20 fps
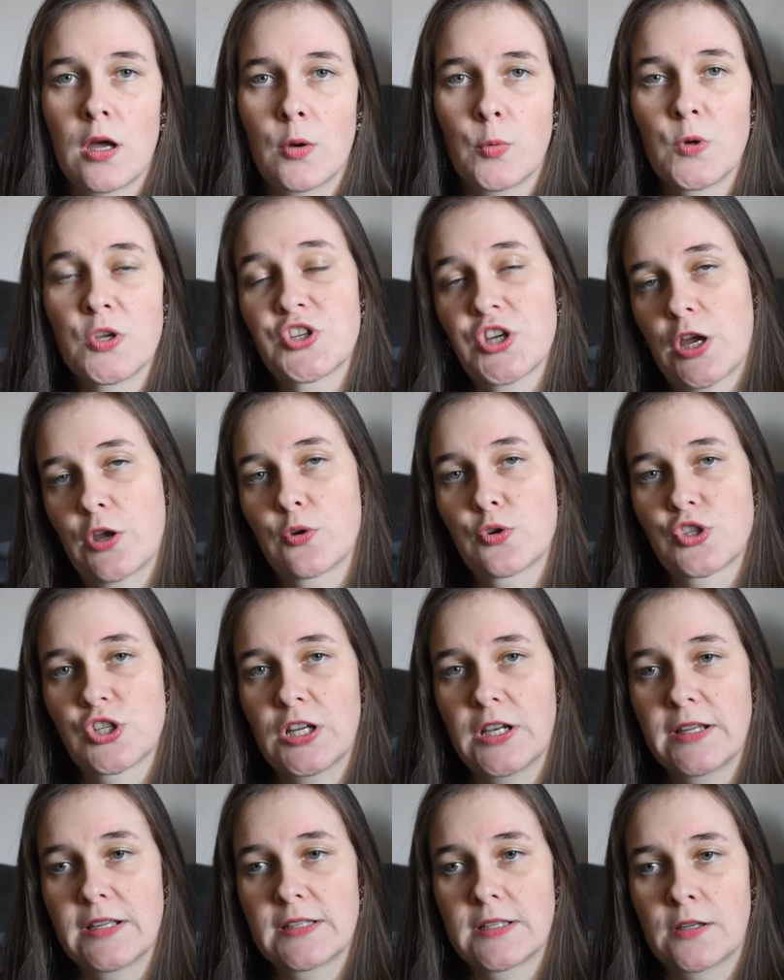Which I
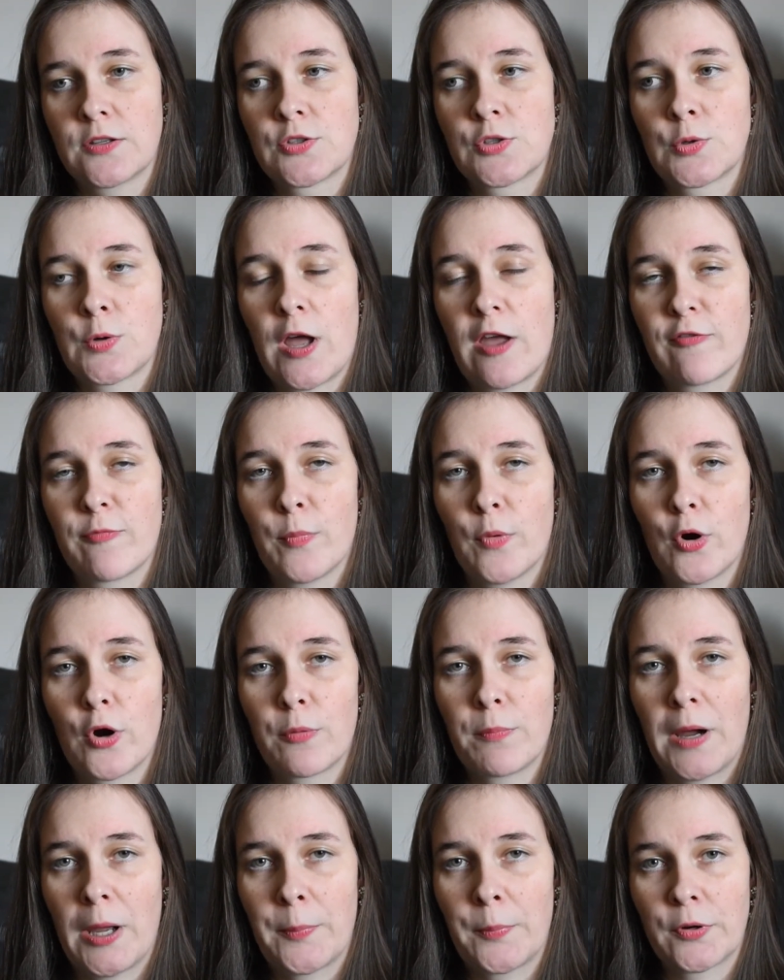usually tend to have
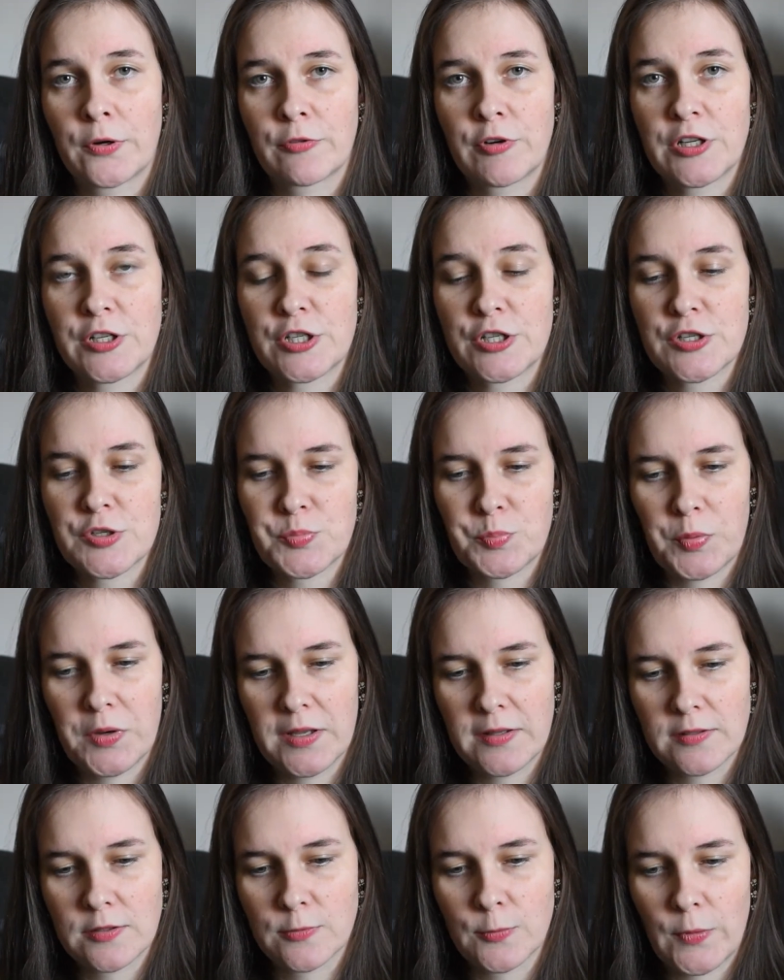more BIPOC readers,
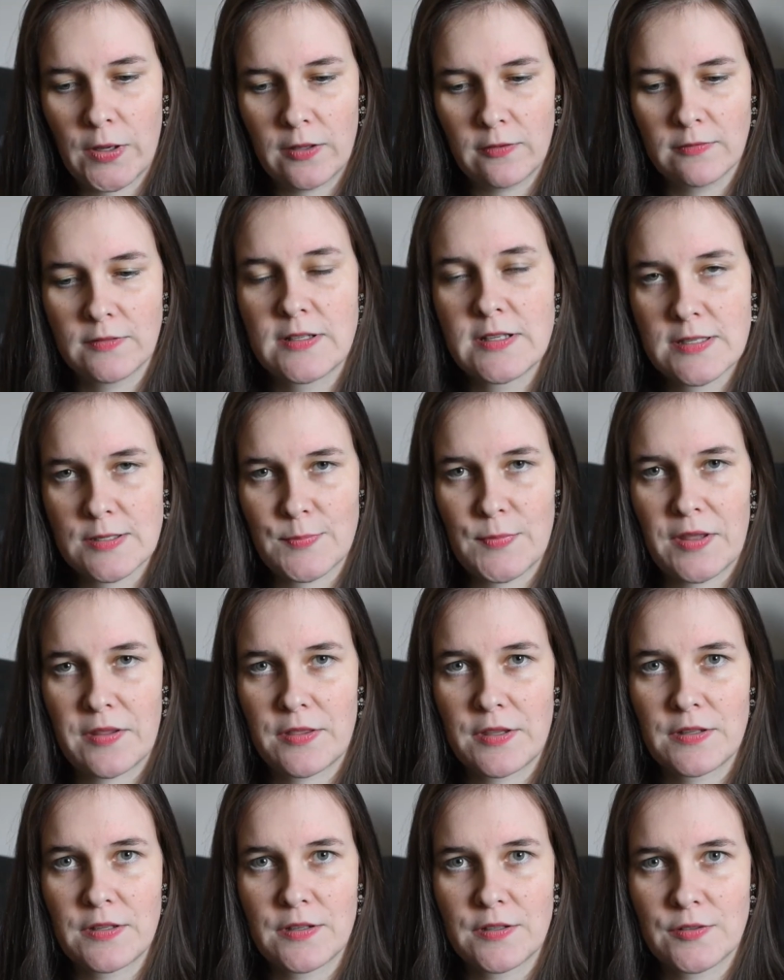but well, this
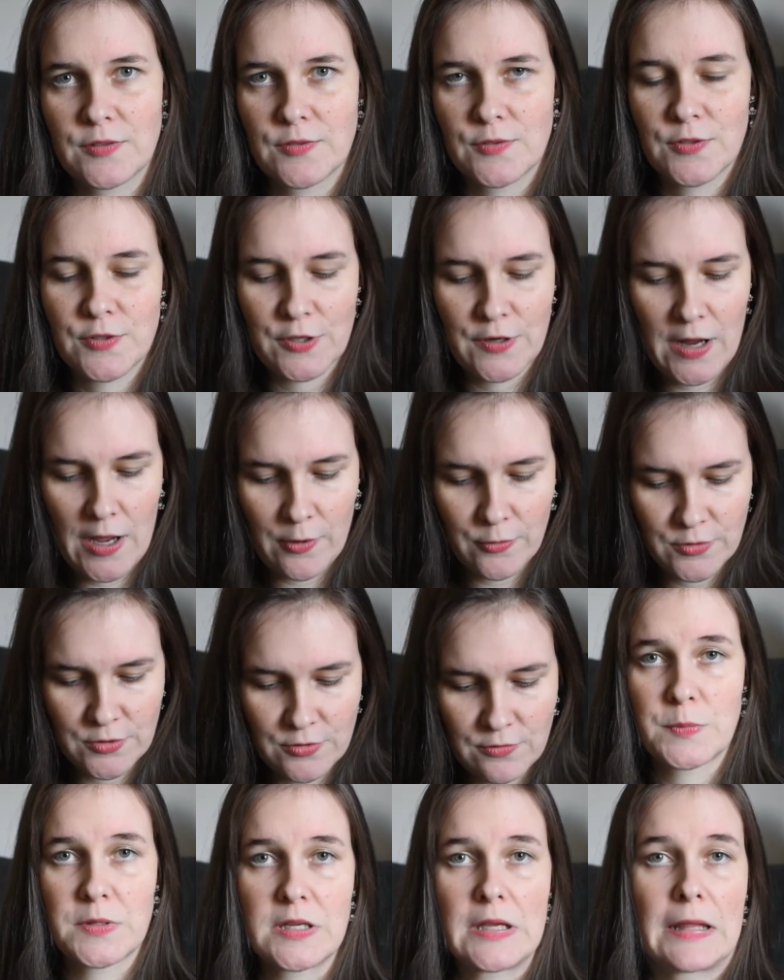month it didn't turn out
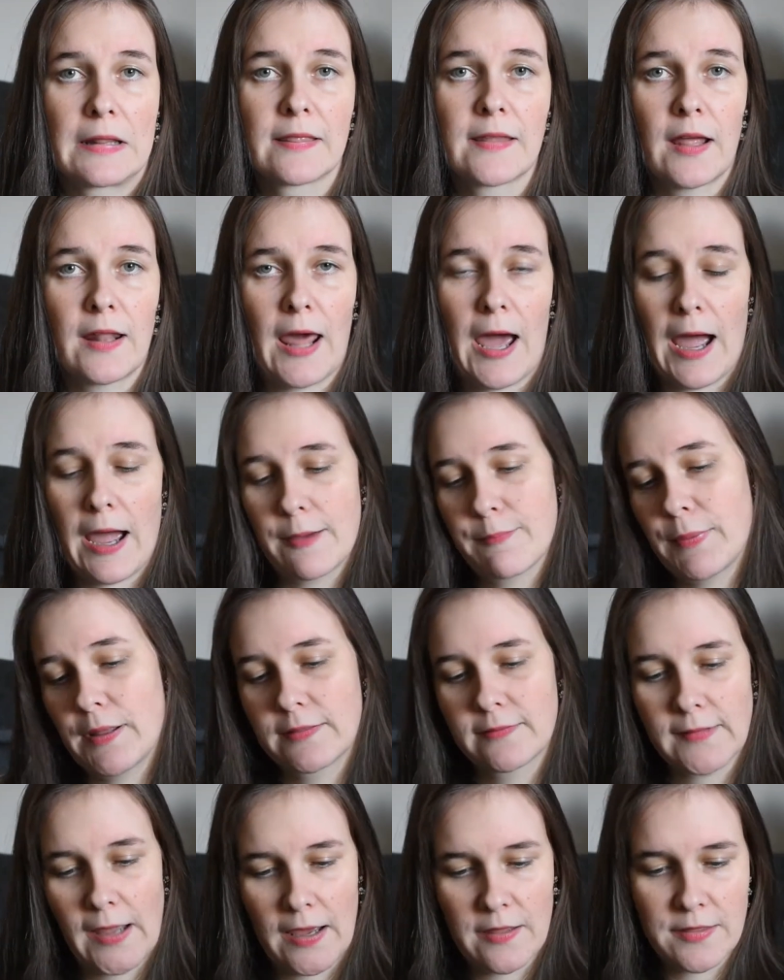to be that high,
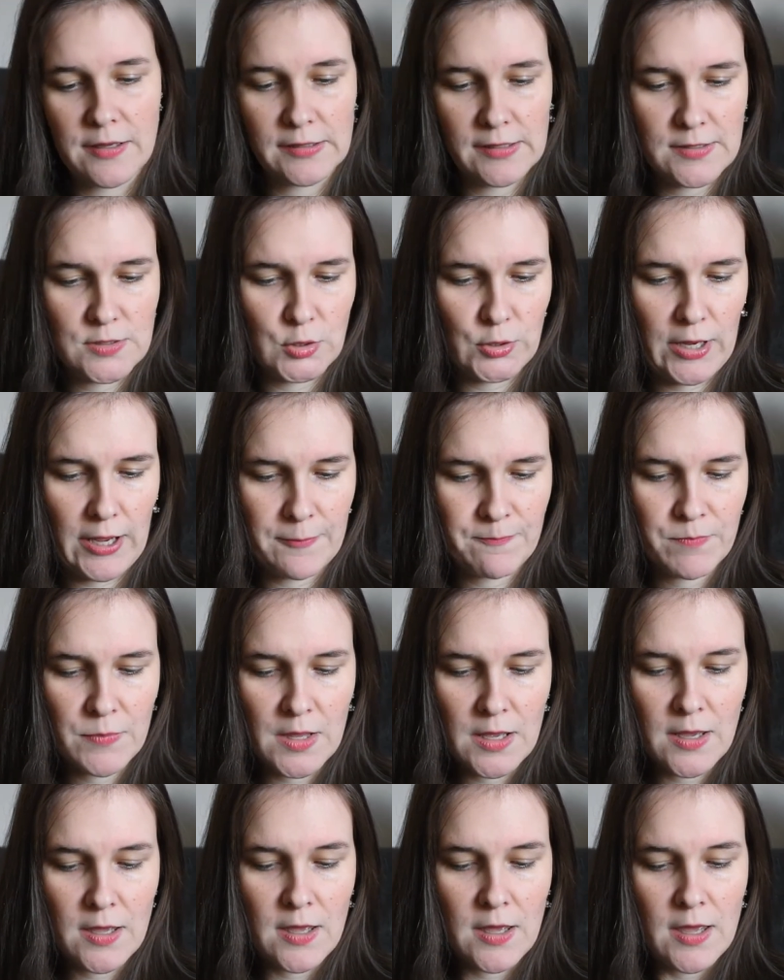but I think that's okay.
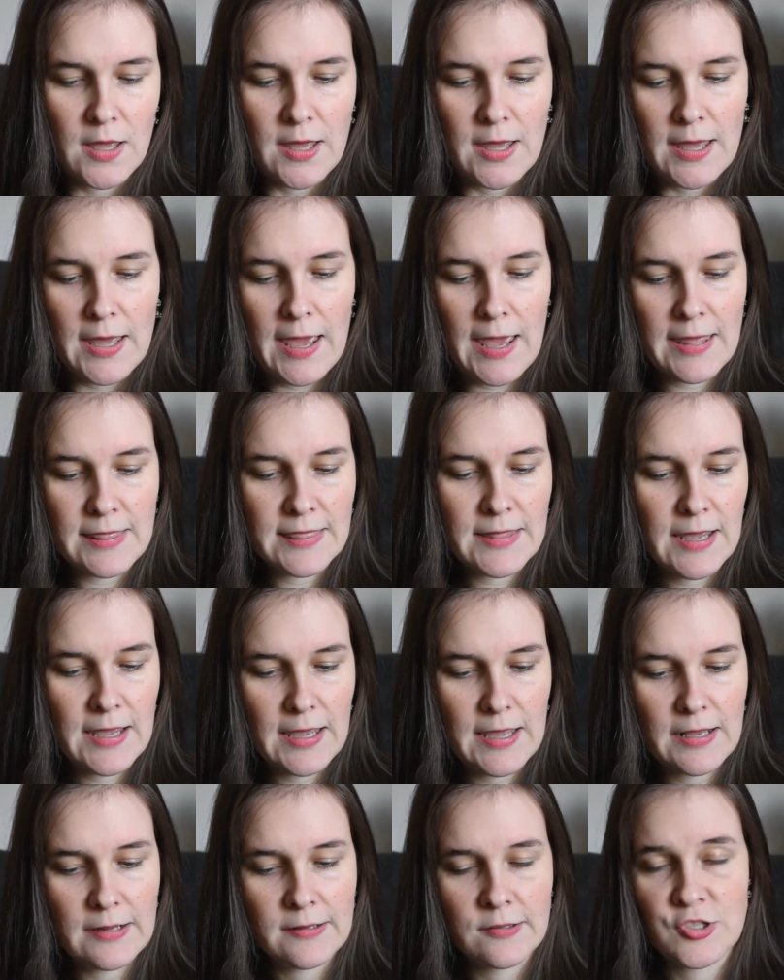And
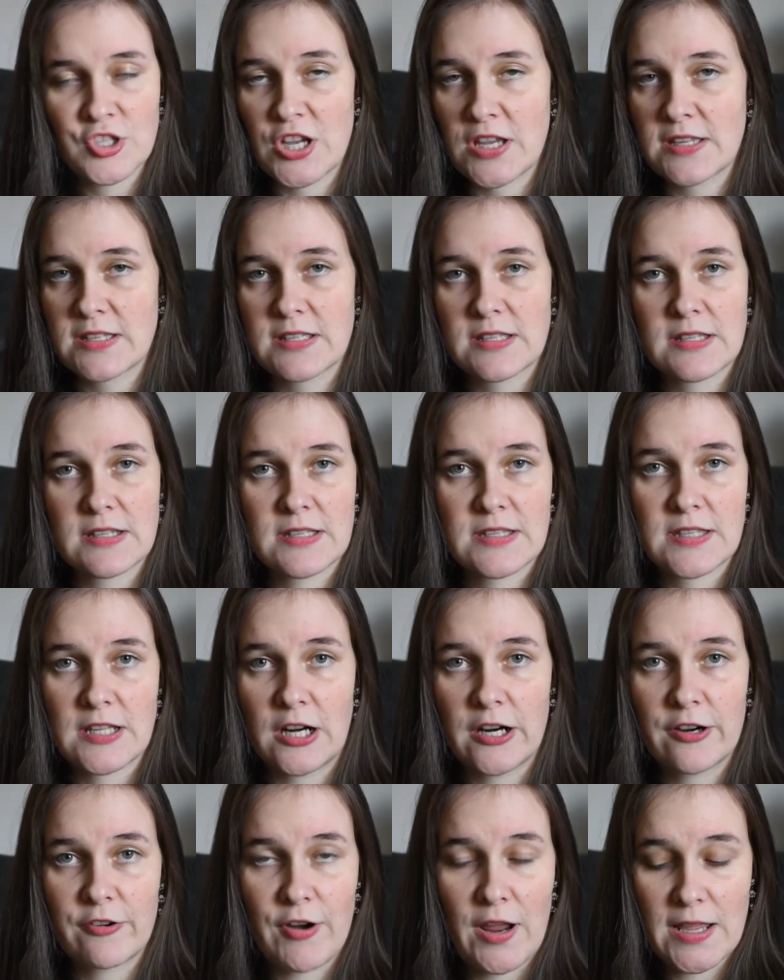then just a
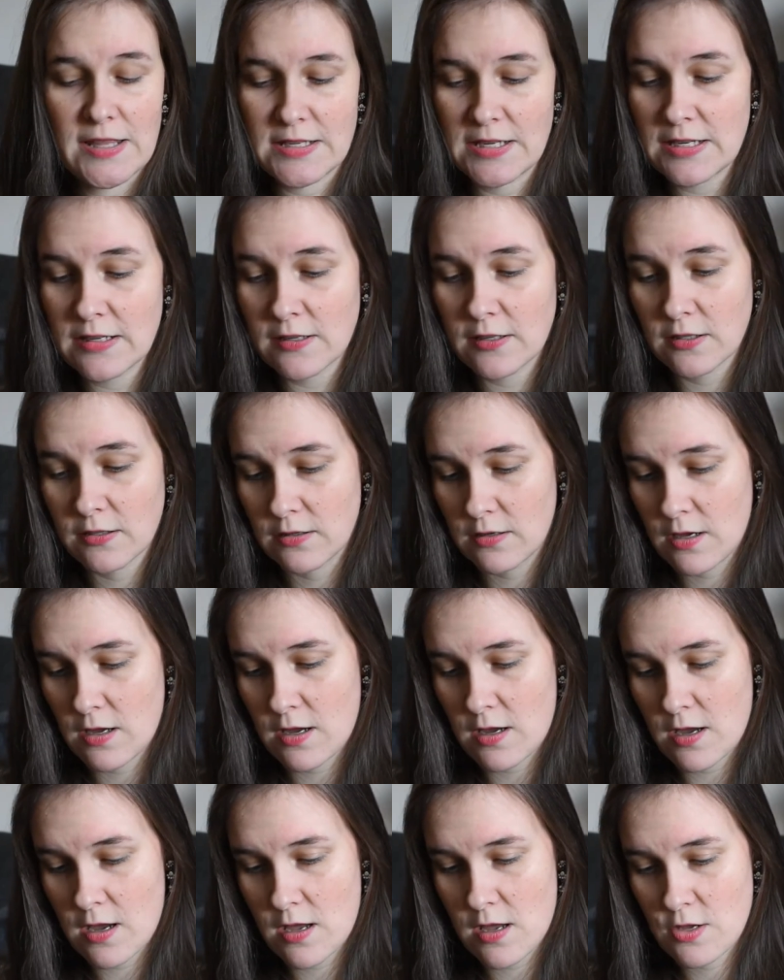star rating,
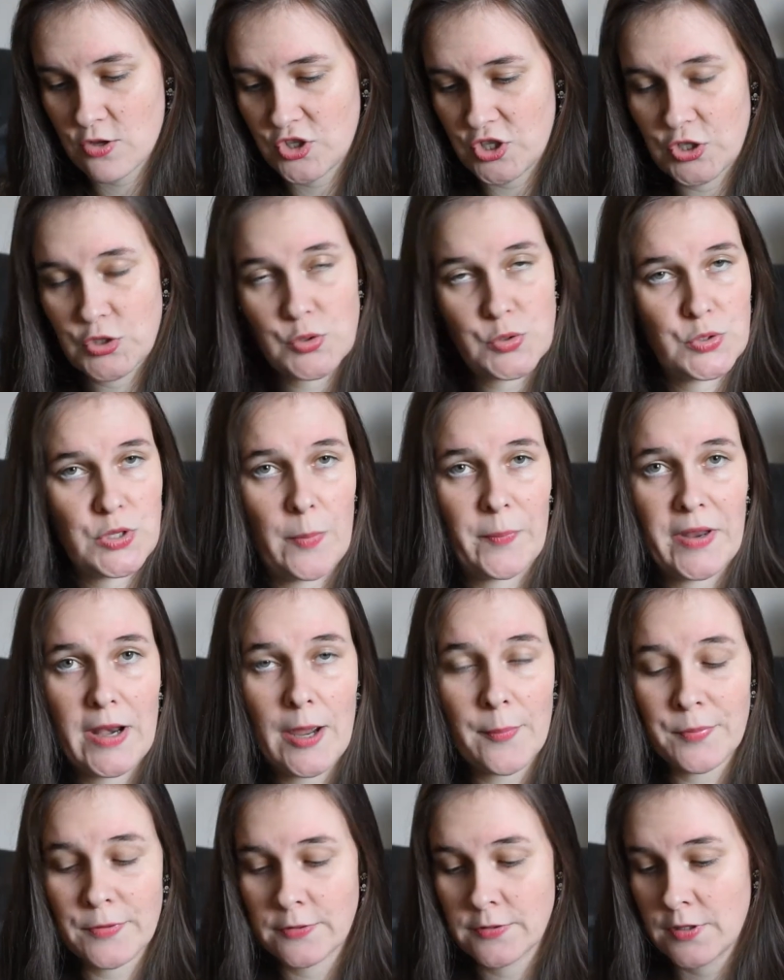just to sum it
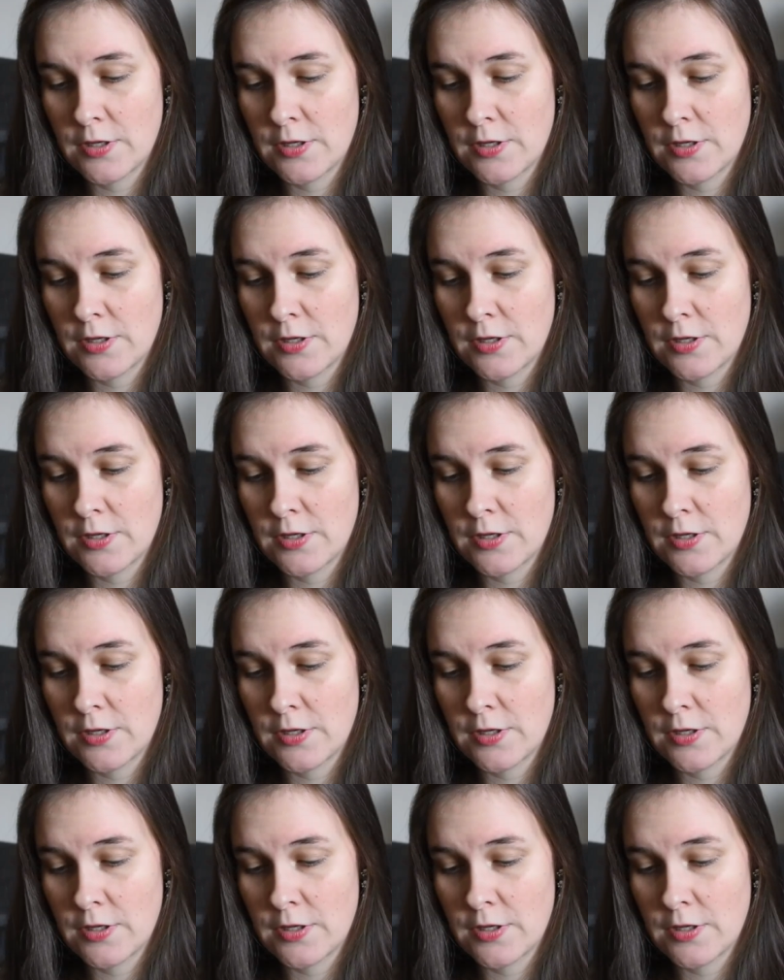up.